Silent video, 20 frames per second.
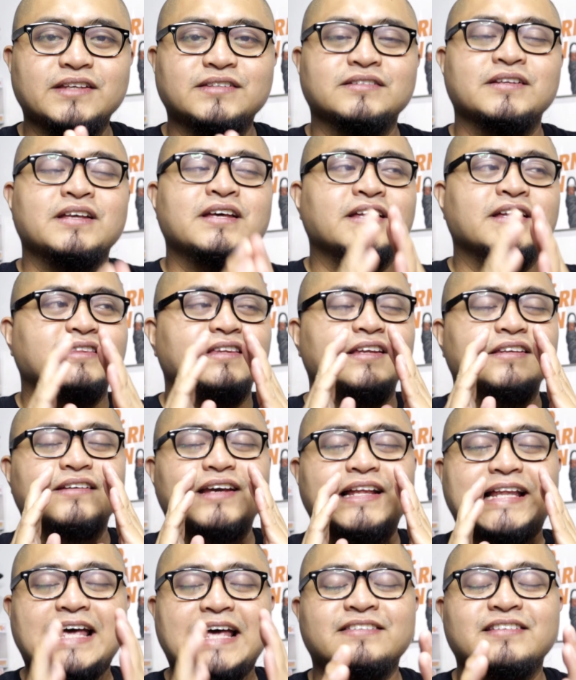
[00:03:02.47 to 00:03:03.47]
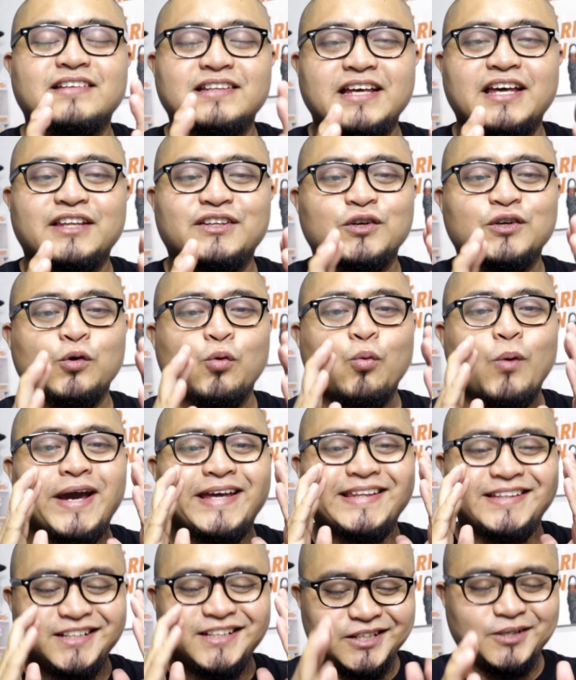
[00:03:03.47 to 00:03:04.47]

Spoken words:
is the classic leather white